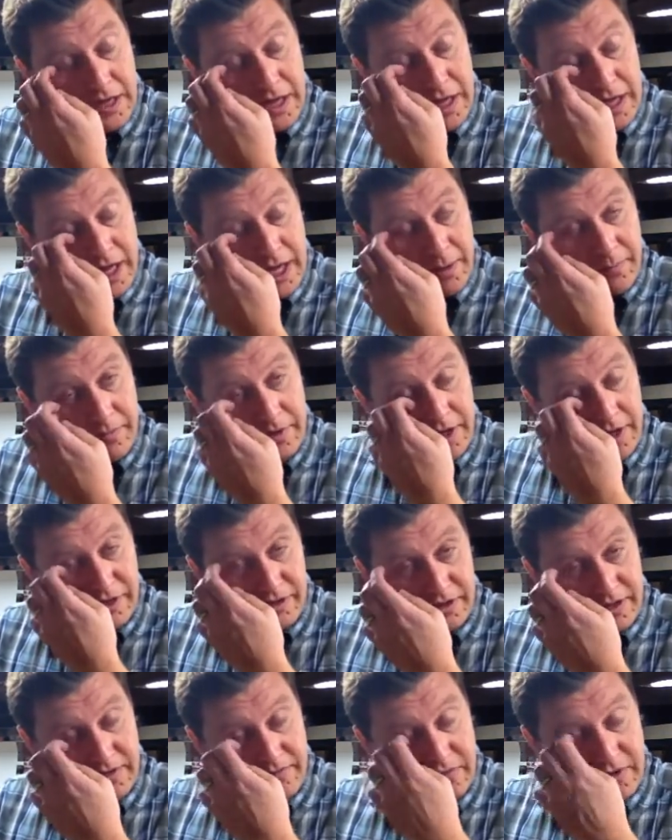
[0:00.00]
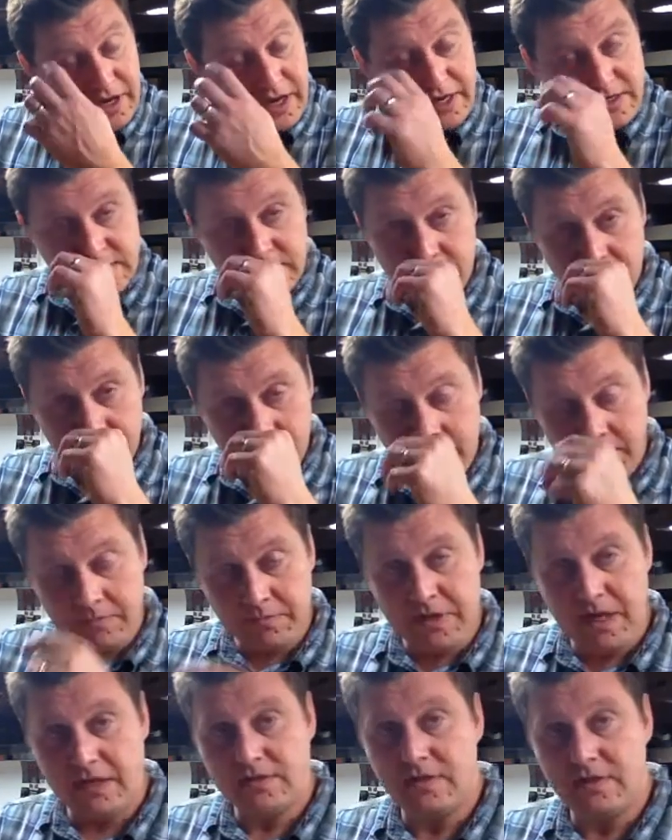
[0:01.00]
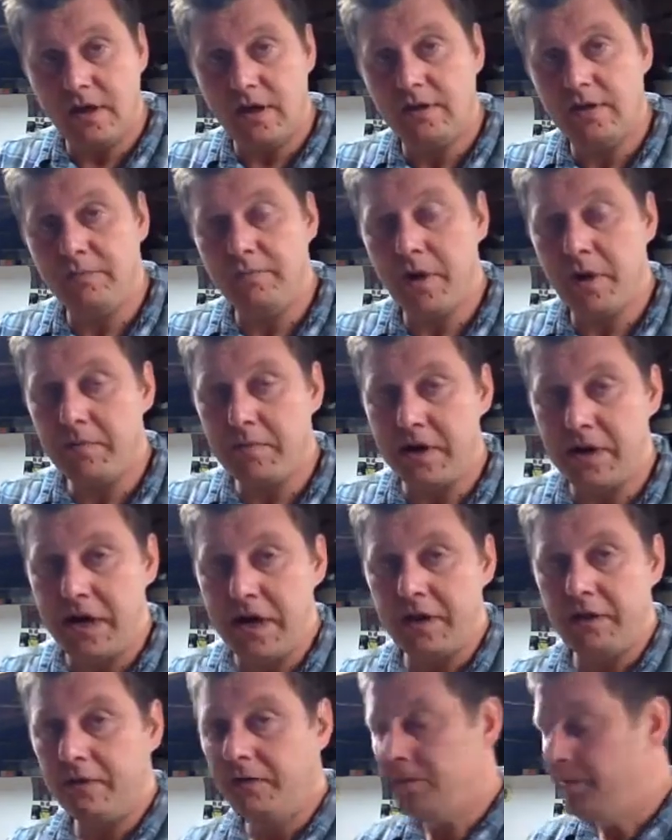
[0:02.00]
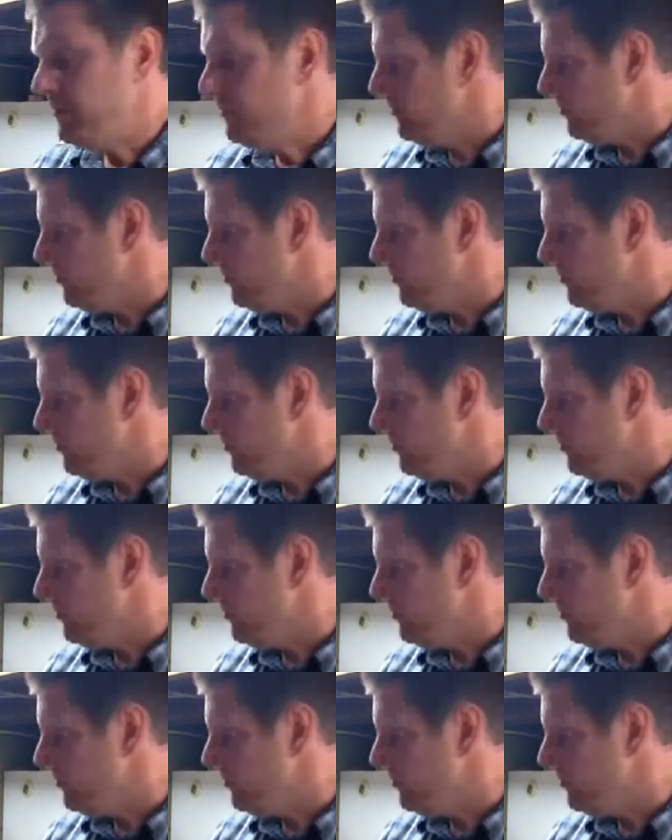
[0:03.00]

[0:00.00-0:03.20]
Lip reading: I'll give you guys some updates on the pumpkin ale,